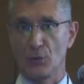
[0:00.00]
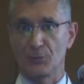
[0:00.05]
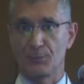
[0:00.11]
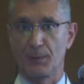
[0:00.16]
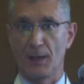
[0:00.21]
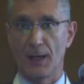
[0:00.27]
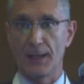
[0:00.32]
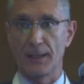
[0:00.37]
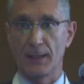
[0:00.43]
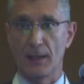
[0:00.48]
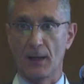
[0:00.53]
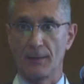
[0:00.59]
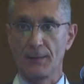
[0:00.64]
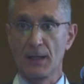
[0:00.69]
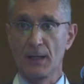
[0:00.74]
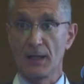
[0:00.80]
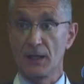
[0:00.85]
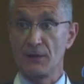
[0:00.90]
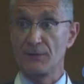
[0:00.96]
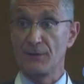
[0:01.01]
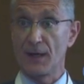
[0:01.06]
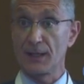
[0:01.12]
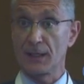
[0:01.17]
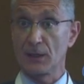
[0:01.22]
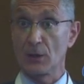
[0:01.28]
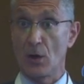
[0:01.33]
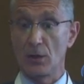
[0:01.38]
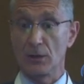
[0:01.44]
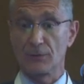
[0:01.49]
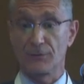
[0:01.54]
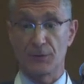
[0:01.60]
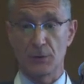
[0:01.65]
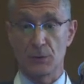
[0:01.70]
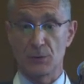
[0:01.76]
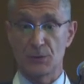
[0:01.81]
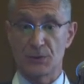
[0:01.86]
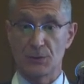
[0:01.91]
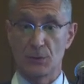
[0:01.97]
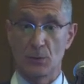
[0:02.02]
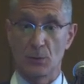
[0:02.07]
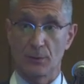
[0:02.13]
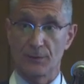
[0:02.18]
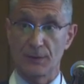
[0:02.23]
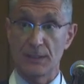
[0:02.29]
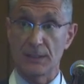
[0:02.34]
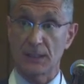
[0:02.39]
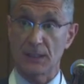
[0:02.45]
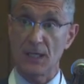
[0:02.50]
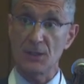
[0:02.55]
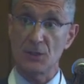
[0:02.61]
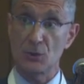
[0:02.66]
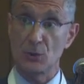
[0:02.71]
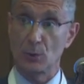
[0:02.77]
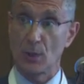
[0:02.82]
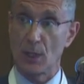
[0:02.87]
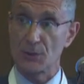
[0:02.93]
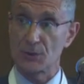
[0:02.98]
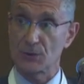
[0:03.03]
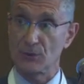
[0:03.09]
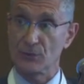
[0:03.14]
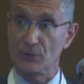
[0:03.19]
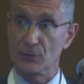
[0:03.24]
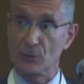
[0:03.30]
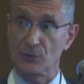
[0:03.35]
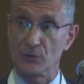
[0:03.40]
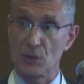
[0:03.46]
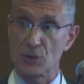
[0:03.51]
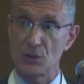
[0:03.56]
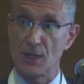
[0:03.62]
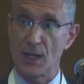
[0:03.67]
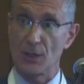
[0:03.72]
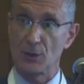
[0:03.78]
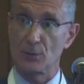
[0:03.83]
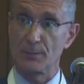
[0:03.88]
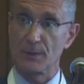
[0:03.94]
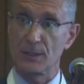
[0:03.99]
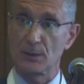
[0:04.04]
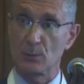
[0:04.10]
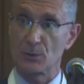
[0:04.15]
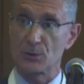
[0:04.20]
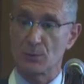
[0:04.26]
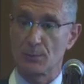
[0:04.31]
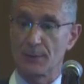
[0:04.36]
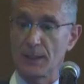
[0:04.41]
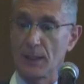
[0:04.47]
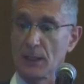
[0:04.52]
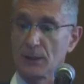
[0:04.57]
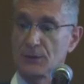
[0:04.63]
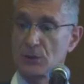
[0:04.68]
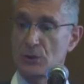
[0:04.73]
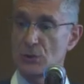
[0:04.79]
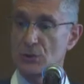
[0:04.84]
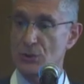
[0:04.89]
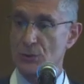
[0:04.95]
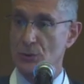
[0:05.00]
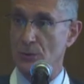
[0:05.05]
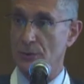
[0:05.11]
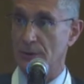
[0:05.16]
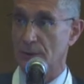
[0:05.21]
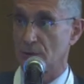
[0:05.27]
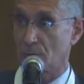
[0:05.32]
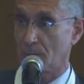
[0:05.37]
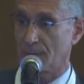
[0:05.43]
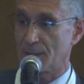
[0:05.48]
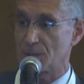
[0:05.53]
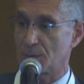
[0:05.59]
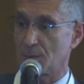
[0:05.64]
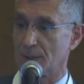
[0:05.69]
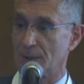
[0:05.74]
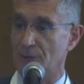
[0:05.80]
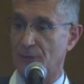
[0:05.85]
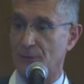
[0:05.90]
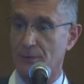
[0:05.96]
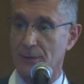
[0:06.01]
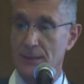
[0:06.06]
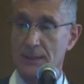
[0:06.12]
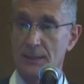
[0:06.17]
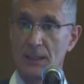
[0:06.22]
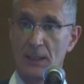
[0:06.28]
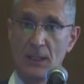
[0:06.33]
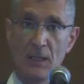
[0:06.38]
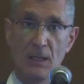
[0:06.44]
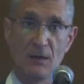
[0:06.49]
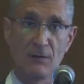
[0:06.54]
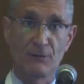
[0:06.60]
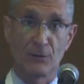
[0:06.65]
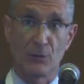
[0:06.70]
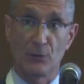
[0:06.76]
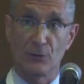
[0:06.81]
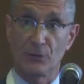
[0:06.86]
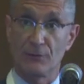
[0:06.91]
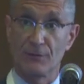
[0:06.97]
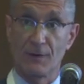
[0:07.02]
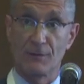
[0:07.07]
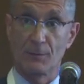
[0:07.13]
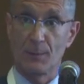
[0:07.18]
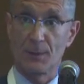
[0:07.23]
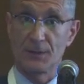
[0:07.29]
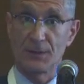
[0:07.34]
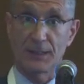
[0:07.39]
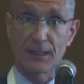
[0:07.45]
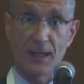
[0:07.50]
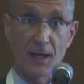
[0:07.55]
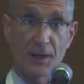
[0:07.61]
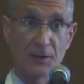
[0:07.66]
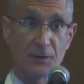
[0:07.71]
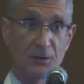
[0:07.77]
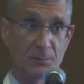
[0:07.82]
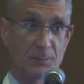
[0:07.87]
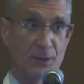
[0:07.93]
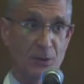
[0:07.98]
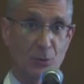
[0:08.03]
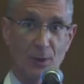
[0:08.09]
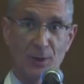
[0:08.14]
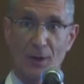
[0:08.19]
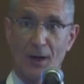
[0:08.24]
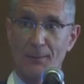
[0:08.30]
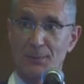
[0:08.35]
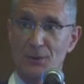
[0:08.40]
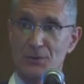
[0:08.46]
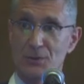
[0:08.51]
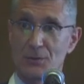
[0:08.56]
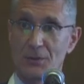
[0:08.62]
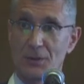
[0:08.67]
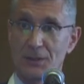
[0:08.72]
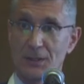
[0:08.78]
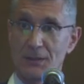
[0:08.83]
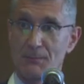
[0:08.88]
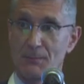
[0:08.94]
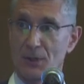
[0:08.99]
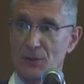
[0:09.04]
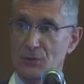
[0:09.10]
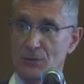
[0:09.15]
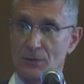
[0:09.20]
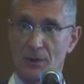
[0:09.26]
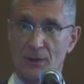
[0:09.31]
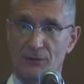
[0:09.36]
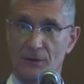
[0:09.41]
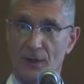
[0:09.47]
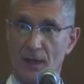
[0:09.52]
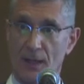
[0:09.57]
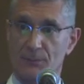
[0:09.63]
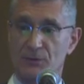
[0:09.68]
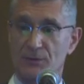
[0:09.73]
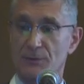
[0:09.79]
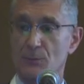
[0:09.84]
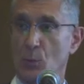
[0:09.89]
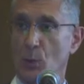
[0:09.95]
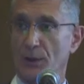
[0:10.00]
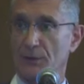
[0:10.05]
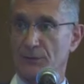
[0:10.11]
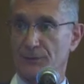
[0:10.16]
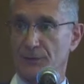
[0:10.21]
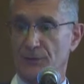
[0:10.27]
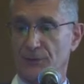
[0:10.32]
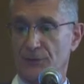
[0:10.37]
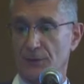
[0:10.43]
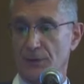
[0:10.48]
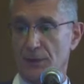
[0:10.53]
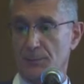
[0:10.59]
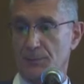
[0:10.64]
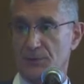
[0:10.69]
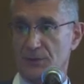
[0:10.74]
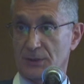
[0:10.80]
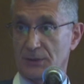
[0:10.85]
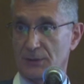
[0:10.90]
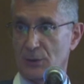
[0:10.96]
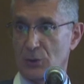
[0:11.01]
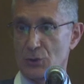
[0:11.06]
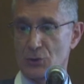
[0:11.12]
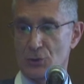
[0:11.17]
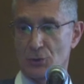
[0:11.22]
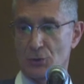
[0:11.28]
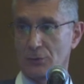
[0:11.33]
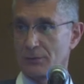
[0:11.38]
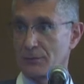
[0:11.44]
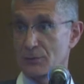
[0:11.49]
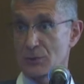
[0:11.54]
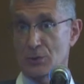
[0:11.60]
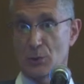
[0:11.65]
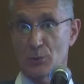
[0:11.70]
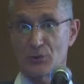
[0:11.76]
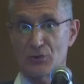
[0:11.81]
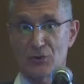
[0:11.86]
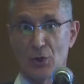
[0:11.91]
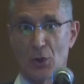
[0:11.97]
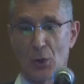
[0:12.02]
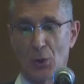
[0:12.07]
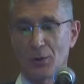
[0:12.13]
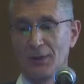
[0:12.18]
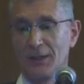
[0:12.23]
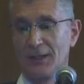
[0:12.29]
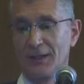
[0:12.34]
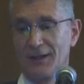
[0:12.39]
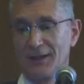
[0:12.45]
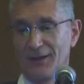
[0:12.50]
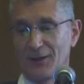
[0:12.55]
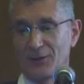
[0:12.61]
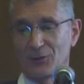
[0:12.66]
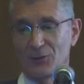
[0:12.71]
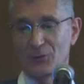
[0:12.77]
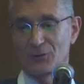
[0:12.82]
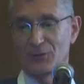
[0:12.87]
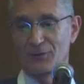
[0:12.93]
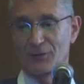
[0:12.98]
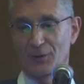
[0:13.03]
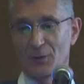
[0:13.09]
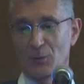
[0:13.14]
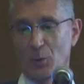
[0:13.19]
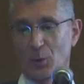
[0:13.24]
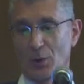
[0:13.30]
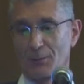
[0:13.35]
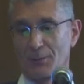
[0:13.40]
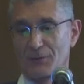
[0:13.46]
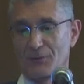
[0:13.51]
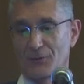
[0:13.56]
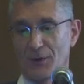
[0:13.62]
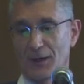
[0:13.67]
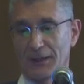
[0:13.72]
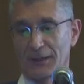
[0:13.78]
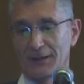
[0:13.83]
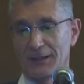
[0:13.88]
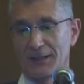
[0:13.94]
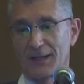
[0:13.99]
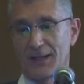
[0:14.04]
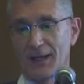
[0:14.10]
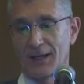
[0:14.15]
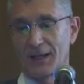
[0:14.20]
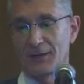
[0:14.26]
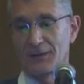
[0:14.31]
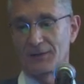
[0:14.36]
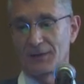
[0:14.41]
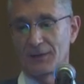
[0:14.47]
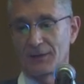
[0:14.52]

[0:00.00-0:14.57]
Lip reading: by inviting all of you to the Canadian Urological Association annual meeting, which will be held in June in 2023. Those who've ever been to Canada, it's a great opportunity. Montreal is a wonderful city, particularly in June. There's no snow. It's usually very warm and friendly, and